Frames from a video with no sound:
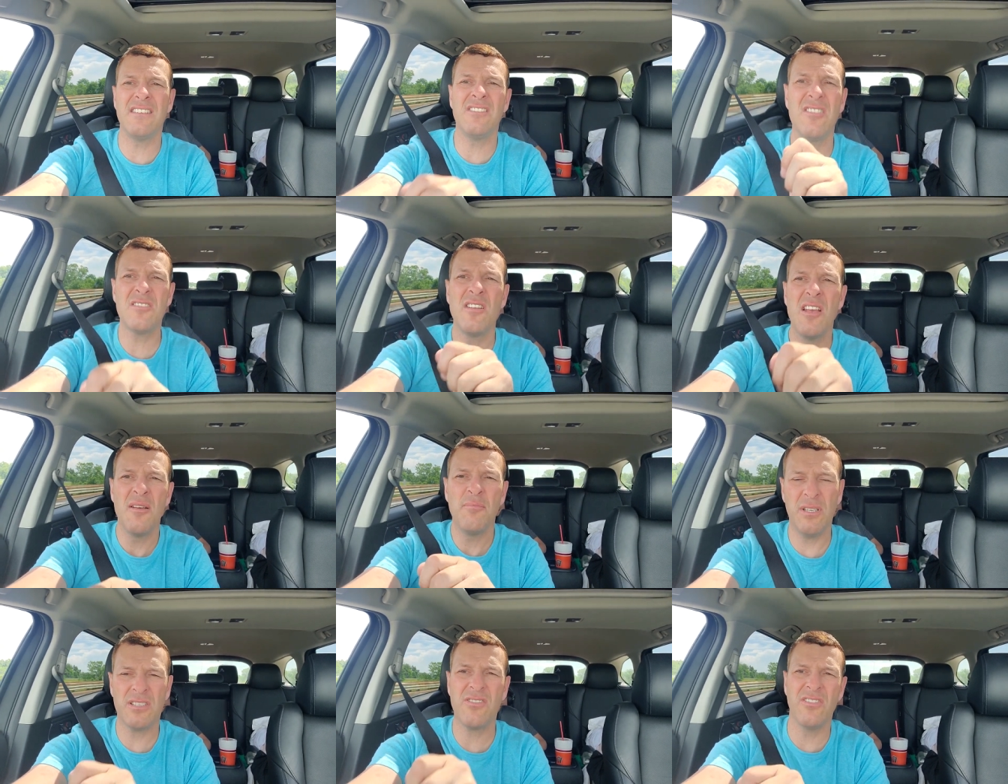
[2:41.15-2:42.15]
I said, just
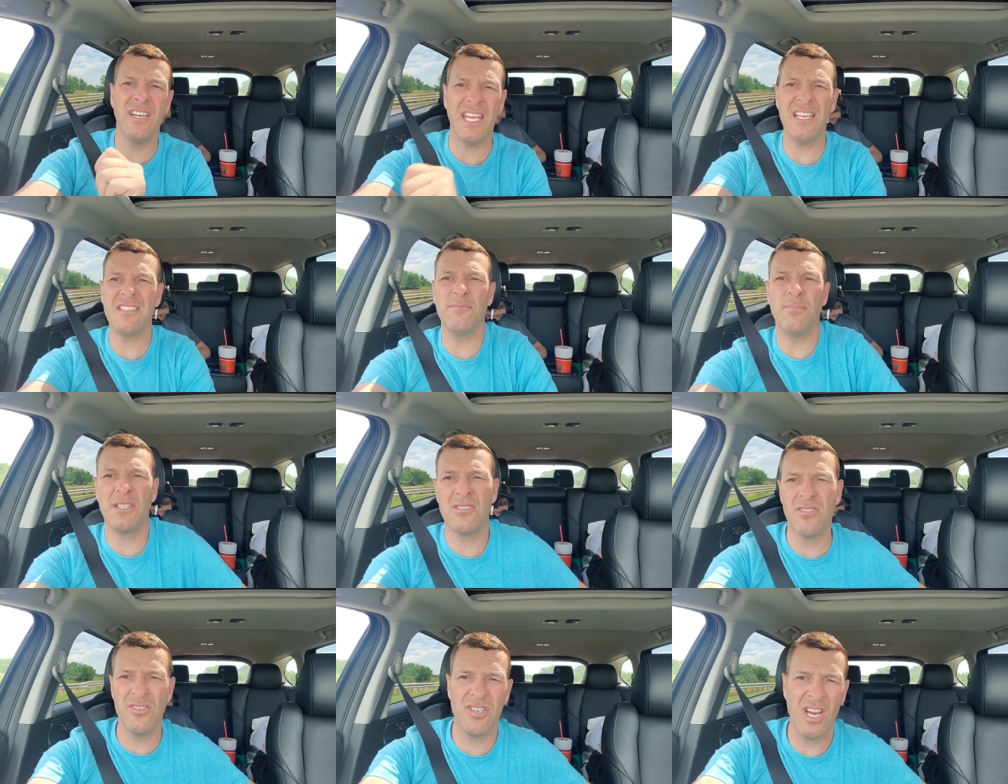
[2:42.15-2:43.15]
blister her knees and
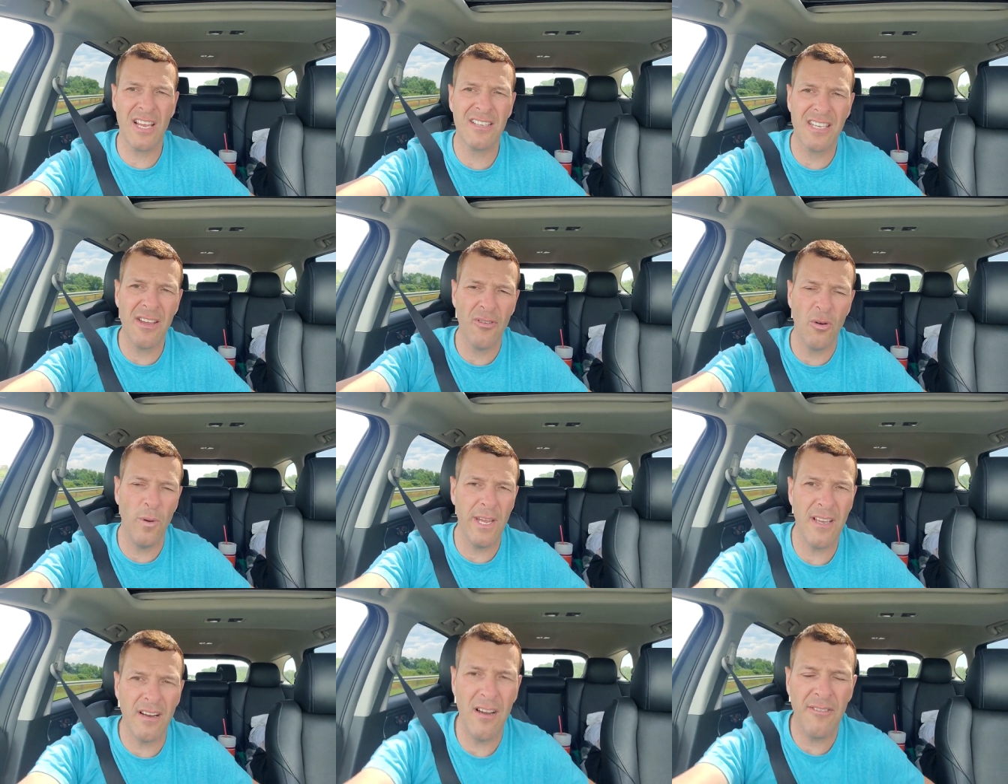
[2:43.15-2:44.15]
blister her checks. Give her a
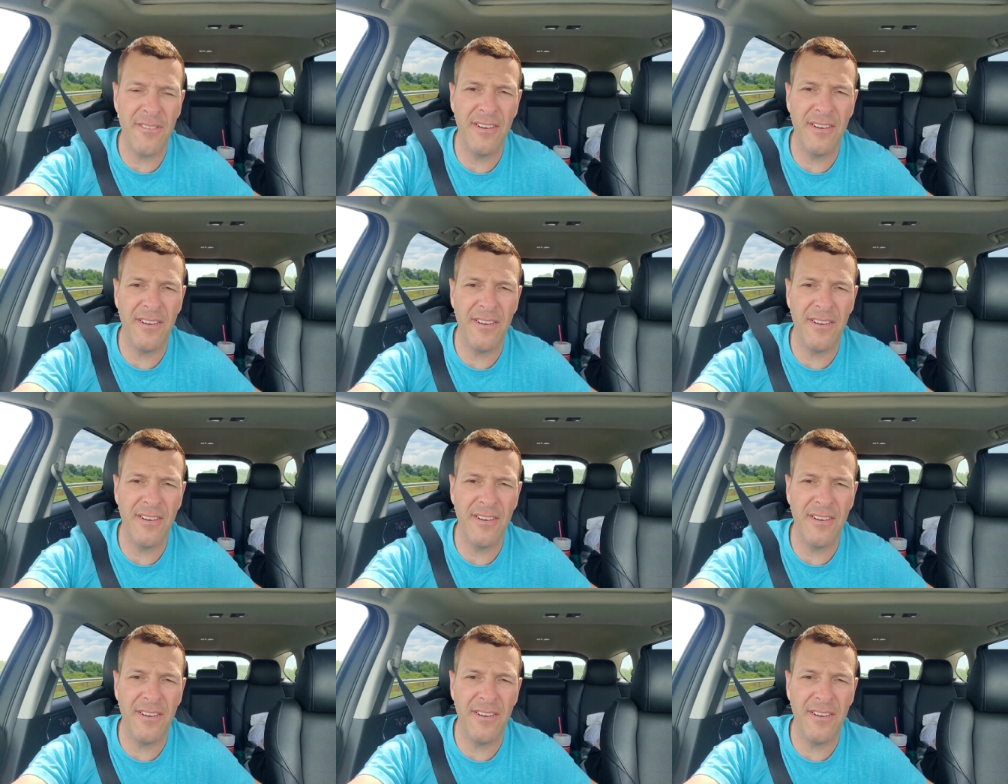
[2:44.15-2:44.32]
week off.